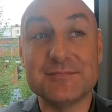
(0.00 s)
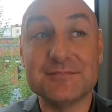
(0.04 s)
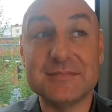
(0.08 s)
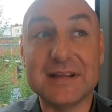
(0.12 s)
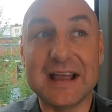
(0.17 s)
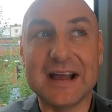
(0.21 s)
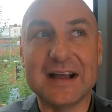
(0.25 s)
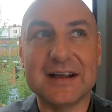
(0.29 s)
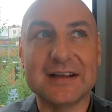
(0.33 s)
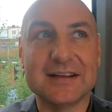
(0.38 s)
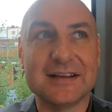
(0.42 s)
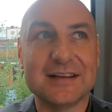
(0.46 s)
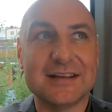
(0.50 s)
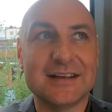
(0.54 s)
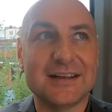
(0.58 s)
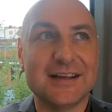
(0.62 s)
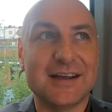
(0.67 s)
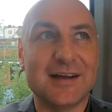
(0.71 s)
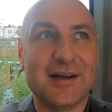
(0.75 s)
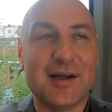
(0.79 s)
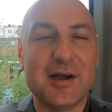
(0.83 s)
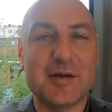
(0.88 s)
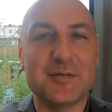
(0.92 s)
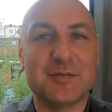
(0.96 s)
Yeah,
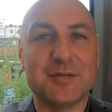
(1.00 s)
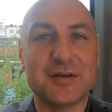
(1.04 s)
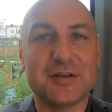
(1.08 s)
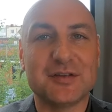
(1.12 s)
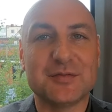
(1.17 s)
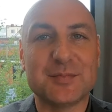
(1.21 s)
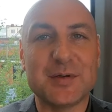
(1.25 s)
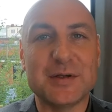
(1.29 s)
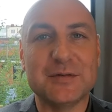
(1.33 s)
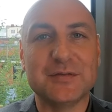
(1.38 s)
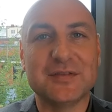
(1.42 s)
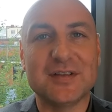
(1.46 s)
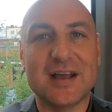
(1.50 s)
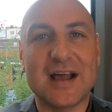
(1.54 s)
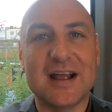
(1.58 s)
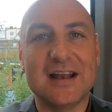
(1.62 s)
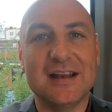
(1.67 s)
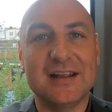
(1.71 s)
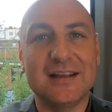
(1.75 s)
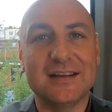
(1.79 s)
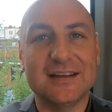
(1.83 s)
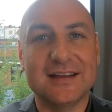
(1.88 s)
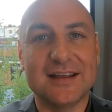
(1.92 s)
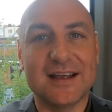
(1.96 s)
hopefully smooth
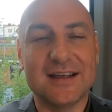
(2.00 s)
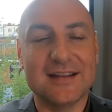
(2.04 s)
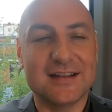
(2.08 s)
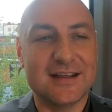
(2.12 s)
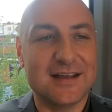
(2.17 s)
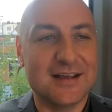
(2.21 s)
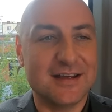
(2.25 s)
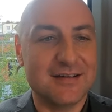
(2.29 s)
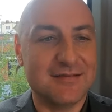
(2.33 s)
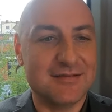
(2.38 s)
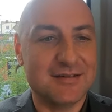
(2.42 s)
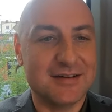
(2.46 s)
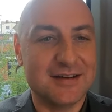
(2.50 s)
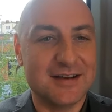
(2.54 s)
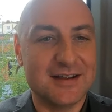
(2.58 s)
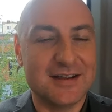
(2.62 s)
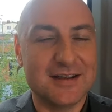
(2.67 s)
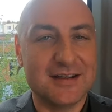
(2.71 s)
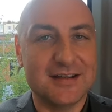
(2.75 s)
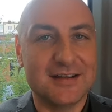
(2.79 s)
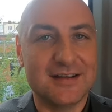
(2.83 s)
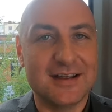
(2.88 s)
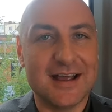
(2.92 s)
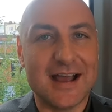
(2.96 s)
sailing. Get there and
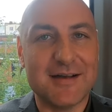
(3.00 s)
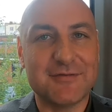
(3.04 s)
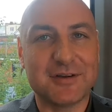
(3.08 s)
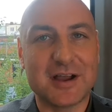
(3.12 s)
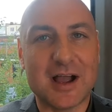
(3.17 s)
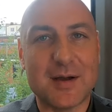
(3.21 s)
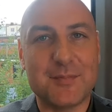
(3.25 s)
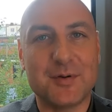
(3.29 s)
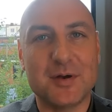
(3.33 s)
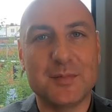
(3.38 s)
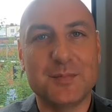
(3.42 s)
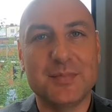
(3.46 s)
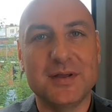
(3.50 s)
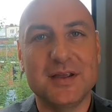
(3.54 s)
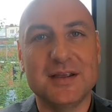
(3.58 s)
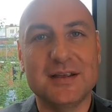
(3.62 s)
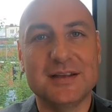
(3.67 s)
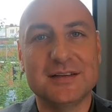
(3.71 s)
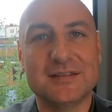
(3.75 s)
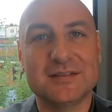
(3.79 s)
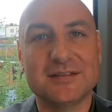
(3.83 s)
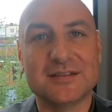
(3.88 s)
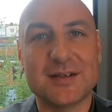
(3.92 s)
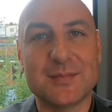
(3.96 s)
have a couple of
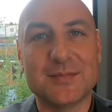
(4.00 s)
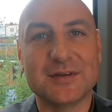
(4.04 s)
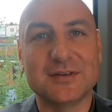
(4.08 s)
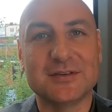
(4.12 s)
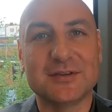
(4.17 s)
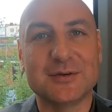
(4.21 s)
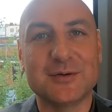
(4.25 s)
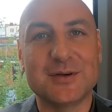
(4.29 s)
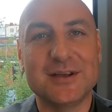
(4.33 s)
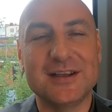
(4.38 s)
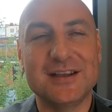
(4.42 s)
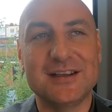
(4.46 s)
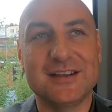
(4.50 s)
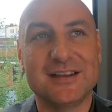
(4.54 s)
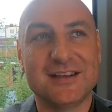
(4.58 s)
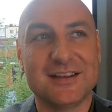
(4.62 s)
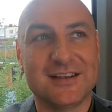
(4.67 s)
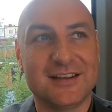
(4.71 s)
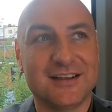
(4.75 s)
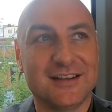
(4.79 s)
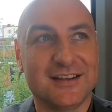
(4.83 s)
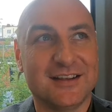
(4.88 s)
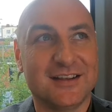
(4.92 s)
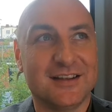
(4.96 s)
beers, something to eat,
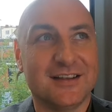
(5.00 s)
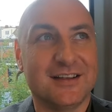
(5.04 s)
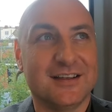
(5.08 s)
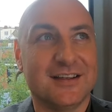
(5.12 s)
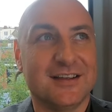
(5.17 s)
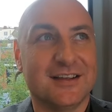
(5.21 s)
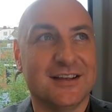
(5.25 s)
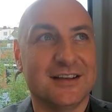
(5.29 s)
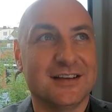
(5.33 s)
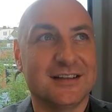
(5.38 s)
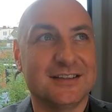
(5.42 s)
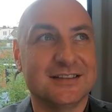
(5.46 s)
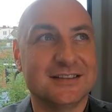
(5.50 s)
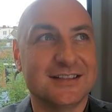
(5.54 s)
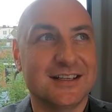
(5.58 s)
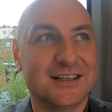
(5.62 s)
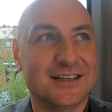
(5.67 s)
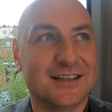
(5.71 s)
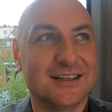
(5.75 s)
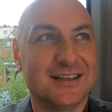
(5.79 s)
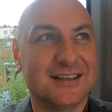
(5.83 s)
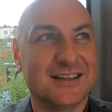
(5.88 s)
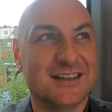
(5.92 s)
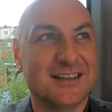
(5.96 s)
and
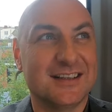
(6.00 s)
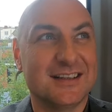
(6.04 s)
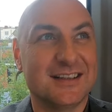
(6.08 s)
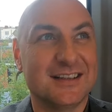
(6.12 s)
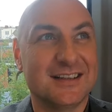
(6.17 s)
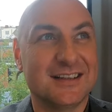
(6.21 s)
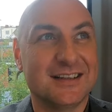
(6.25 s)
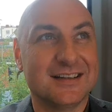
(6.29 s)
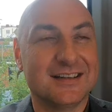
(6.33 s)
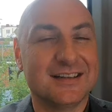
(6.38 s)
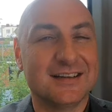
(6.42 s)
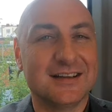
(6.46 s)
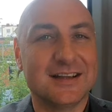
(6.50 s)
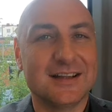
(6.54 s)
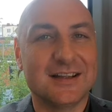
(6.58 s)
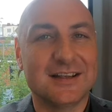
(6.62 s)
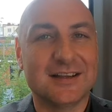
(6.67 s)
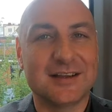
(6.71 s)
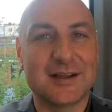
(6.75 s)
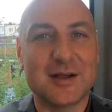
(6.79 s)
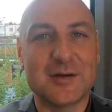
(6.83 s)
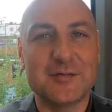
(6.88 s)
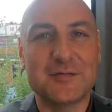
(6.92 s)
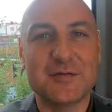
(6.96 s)

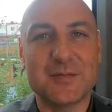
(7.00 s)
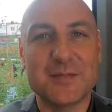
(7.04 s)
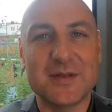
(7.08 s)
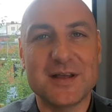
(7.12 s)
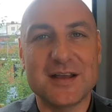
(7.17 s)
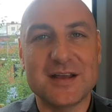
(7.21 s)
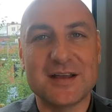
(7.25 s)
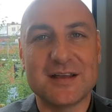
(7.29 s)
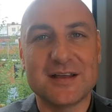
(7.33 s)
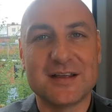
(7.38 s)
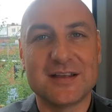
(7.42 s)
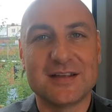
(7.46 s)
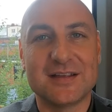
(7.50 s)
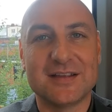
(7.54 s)
go from there.